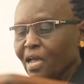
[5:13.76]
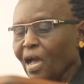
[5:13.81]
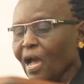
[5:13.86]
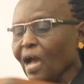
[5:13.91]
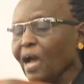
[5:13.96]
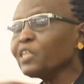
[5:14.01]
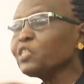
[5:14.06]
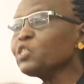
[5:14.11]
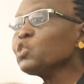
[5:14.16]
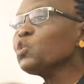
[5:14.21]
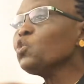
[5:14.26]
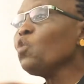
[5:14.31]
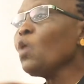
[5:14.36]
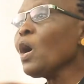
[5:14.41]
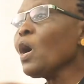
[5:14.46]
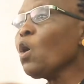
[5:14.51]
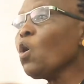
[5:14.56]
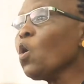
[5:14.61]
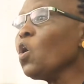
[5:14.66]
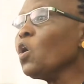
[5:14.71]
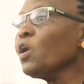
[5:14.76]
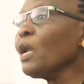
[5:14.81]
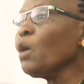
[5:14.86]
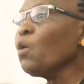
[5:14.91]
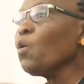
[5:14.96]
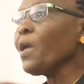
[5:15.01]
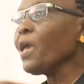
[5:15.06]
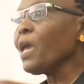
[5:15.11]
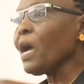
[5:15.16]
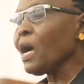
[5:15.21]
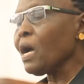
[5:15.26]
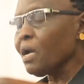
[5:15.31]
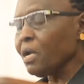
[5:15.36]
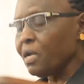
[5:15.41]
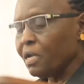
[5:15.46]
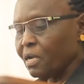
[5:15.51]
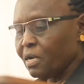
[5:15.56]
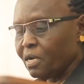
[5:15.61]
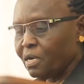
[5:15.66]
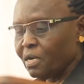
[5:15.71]
as you are all
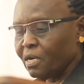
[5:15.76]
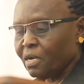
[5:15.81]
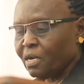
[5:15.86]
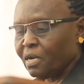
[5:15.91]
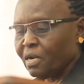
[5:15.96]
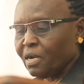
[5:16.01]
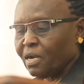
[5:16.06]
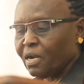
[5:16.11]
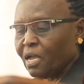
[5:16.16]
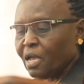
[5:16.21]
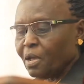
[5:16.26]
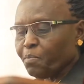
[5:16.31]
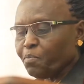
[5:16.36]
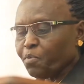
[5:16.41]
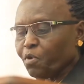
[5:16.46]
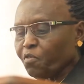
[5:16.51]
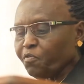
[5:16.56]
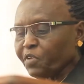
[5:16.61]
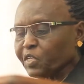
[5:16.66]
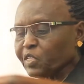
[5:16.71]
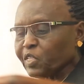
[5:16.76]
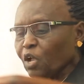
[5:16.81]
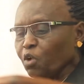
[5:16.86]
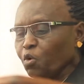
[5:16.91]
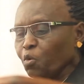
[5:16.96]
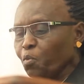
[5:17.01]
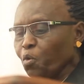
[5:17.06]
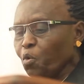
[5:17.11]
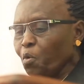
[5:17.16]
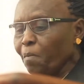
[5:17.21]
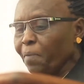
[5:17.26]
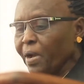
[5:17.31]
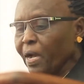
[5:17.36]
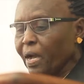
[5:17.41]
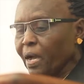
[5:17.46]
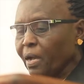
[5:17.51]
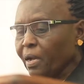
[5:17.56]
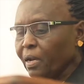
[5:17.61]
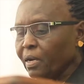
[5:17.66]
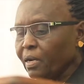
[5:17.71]
aware, Professor
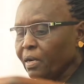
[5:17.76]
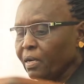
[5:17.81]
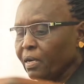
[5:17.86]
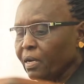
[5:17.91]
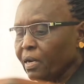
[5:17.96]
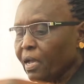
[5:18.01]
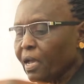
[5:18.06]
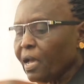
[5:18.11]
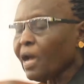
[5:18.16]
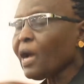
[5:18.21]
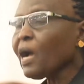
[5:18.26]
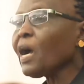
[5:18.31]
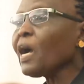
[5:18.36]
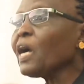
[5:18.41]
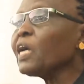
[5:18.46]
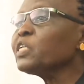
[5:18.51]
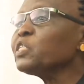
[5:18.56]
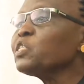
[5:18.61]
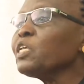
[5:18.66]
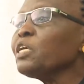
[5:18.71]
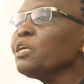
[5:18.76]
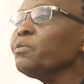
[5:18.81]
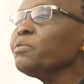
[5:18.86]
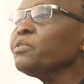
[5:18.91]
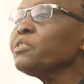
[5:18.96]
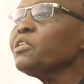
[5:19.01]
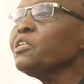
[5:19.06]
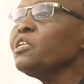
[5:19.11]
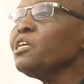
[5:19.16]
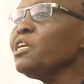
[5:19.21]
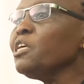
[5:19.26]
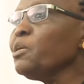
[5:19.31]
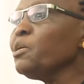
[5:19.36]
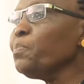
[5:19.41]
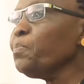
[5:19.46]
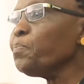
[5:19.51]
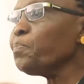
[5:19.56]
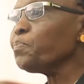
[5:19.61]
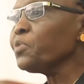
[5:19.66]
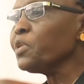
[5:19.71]
Lumumba has a
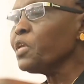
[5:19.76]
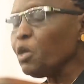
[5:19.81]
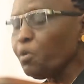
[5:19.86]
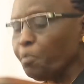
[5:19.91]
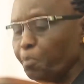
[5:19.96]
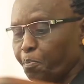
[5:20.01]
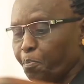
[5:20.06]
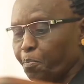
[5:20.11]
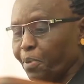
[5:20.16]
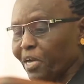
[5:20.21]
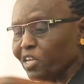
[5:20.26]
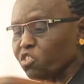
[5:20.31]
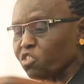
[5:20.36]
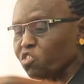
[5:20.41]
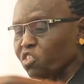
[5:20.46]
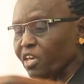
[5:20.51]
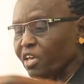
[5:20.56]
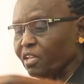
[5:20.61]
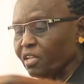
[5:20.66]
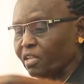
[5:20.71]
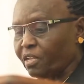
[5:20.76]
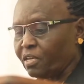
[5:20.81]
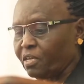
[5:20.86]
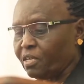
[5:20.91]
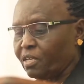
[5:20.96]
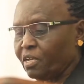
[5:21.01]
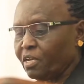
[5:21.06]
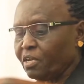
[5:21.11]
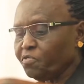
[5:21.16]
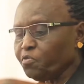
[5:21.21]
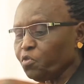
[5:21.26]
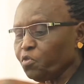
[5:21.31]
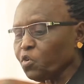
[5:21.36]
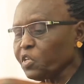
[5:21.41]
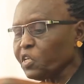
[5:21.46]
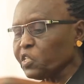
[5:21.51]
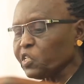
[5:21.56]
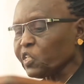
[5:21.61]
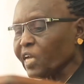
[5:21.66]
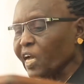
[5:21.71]
deep, deep passion
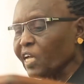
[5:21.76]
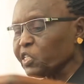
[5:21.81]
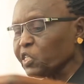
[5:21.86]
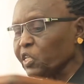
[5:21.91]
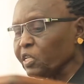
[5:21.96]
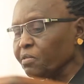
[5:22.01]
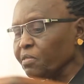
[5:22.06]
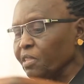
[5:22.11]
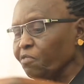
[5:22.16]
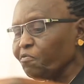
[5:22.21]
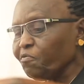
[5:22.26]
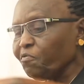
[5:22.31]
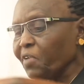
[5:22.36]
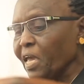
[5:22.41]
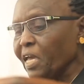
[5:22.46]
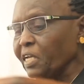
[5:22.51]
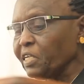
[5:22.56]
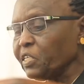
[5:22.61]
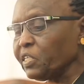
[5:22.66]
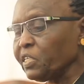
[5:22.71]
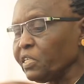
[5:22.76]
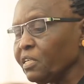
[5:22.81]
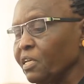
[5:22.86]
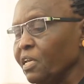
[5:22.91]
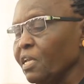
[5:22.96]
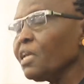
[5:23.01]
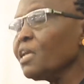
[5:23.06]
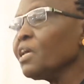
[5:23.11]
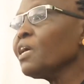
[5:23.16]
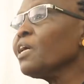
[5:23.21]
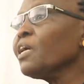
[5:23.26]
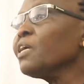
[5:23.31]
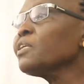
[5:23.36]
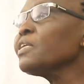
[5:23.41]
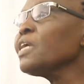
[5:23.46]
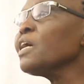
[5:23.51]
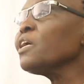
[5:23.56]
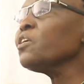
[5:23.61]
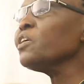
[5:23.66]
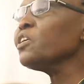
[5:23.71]
for discussing the fate
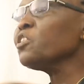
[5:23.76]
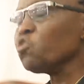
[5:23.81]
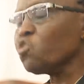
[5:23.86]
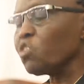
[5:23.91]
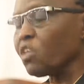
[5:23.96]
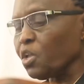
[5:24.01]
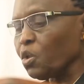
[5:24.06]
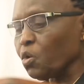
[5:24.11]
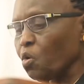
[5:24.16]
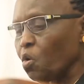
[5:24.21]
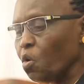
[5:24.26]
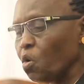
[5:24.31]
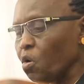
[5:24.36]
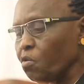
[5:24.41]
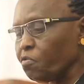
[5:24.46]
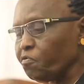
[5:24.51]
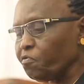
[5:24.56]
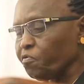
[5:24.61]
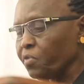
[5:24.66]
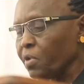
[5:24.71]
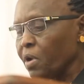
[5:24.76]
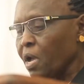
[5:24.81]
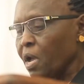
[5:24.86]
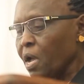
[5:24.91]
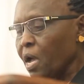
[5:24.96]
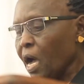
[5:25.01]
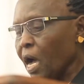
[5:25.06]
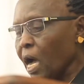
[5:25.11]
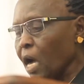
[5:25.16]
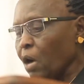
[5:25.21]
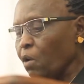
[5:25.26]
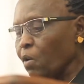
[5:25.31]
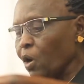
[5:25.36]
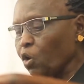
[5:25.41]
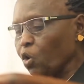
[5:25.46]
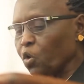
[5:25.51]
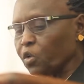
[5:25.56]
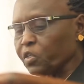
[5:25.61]
and direction of our